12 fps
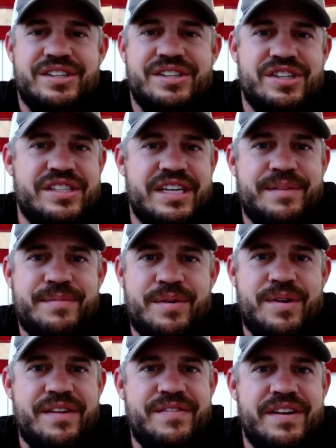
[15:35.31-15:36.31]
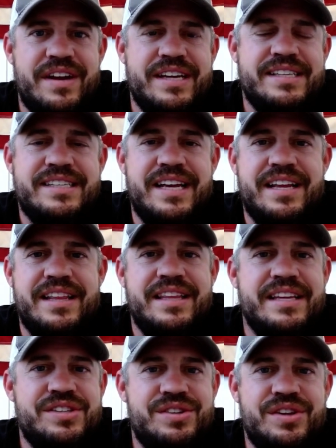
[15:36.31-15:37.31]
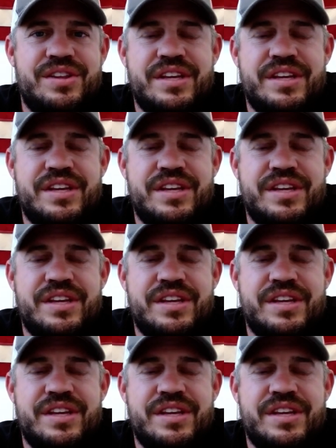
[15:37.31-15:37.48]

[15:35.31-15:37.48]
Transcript: Just like my wife and I said, these are the